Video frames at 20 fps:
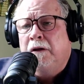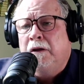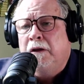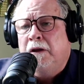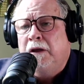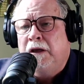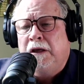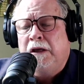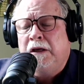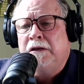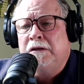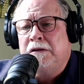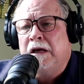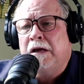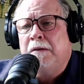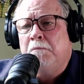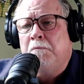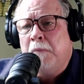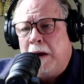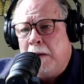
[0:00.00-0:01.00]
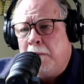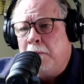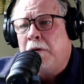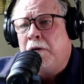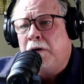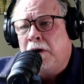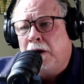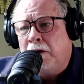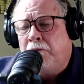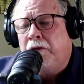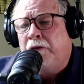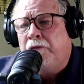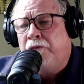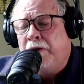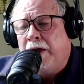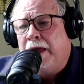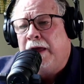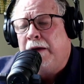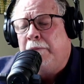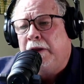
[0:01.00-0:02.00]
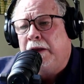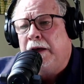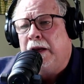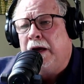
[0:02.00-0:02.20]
He is a member of the family now.